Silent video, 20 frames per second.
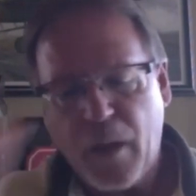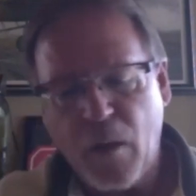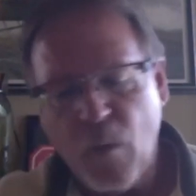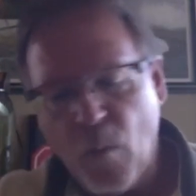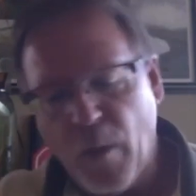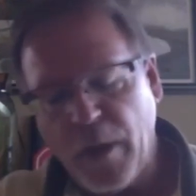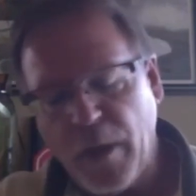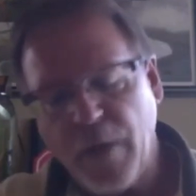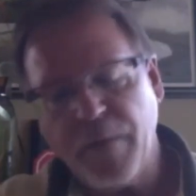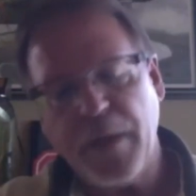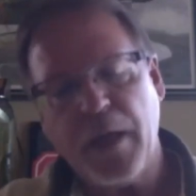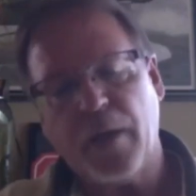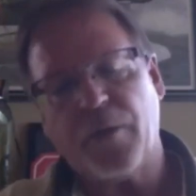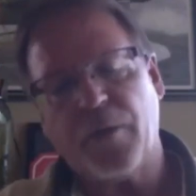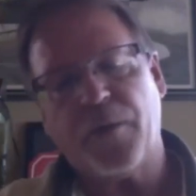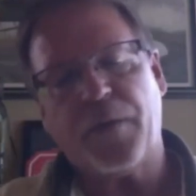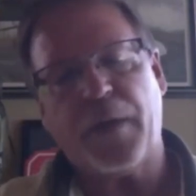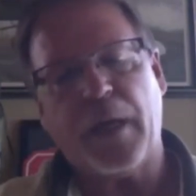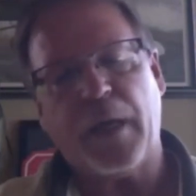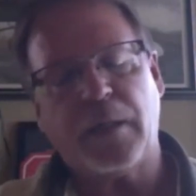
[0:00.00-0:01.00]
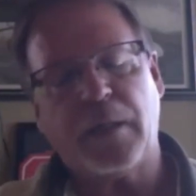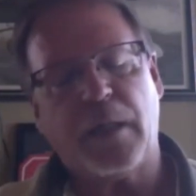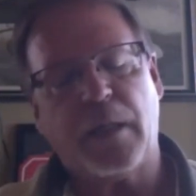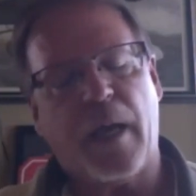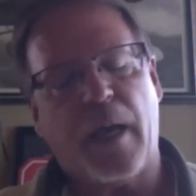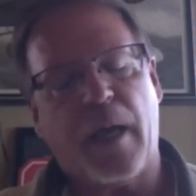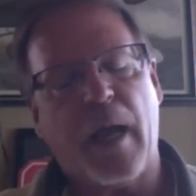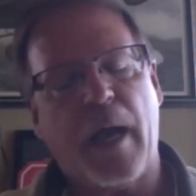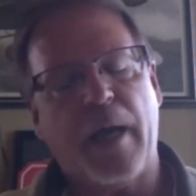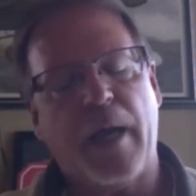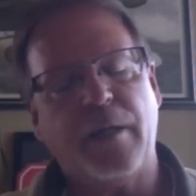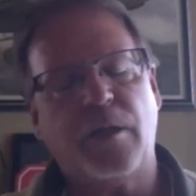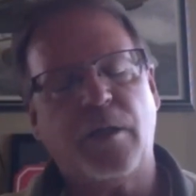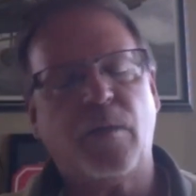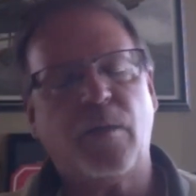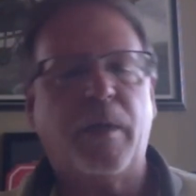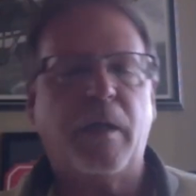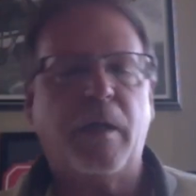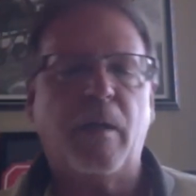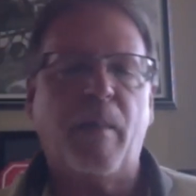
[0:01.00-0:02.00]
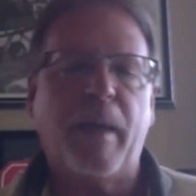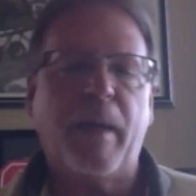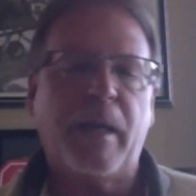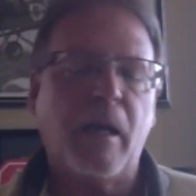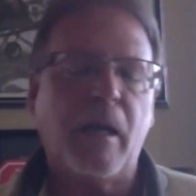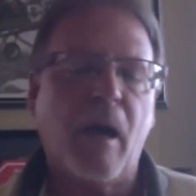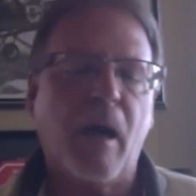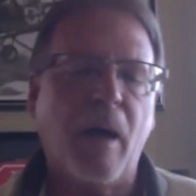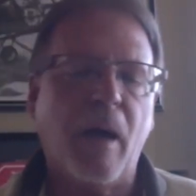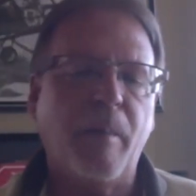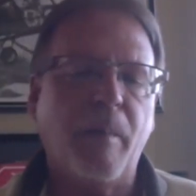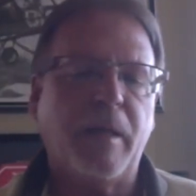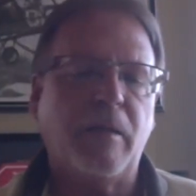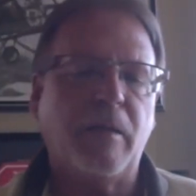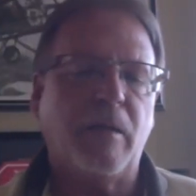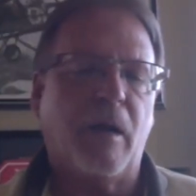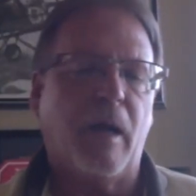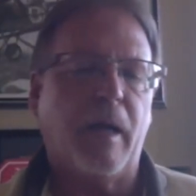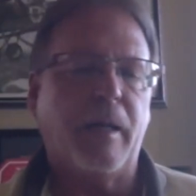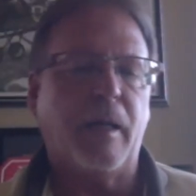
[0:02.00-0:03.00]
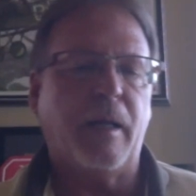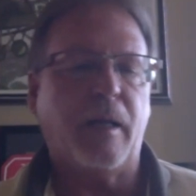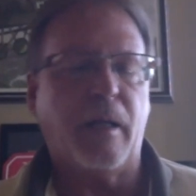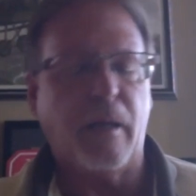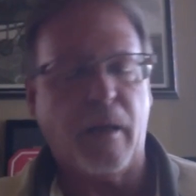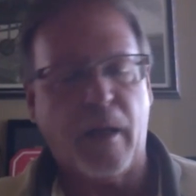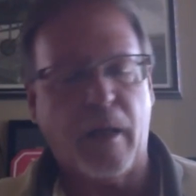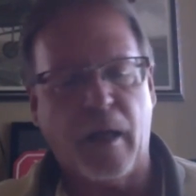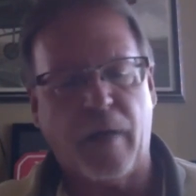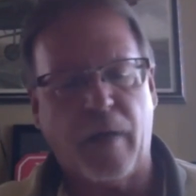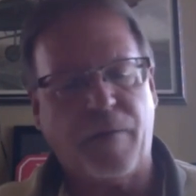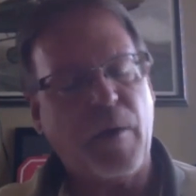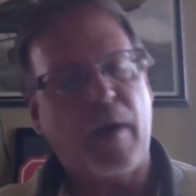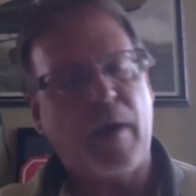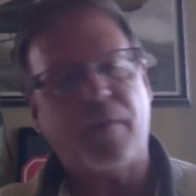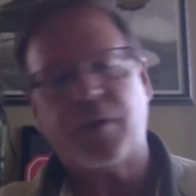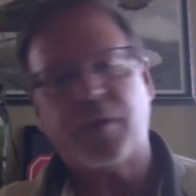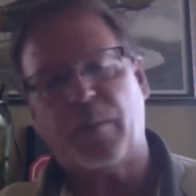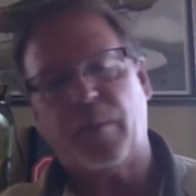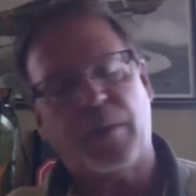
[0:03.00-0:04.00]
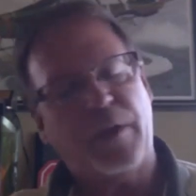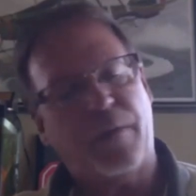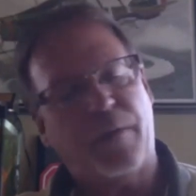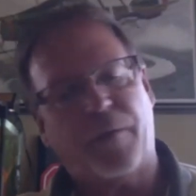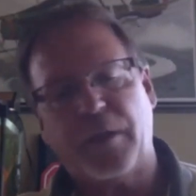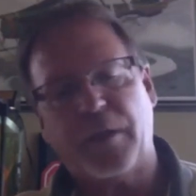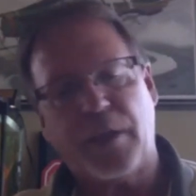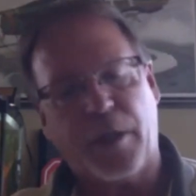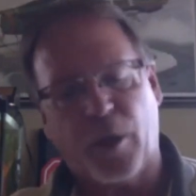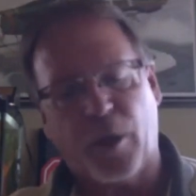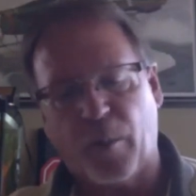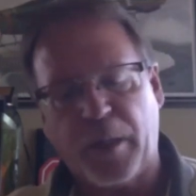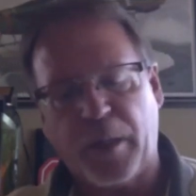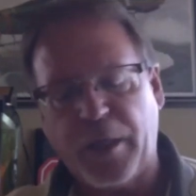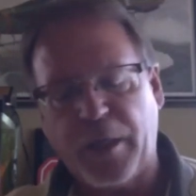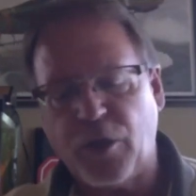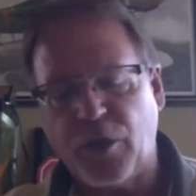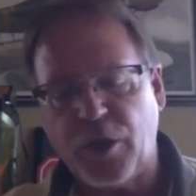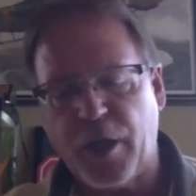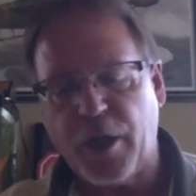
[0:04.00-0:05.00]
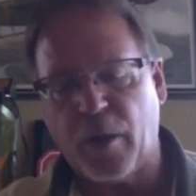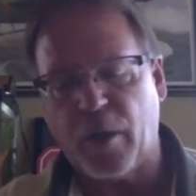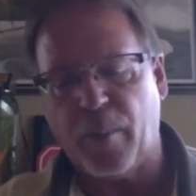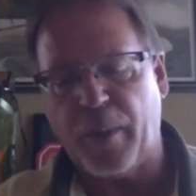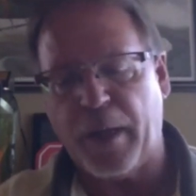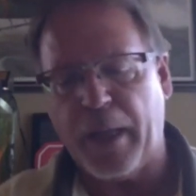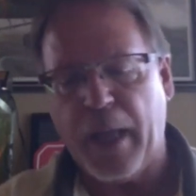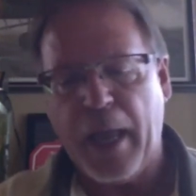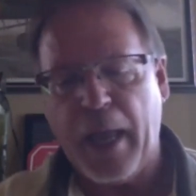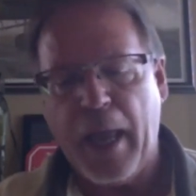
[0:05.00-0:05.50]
One of the other things that I just wanted to make a comment on, and if you have some difference here, please share, but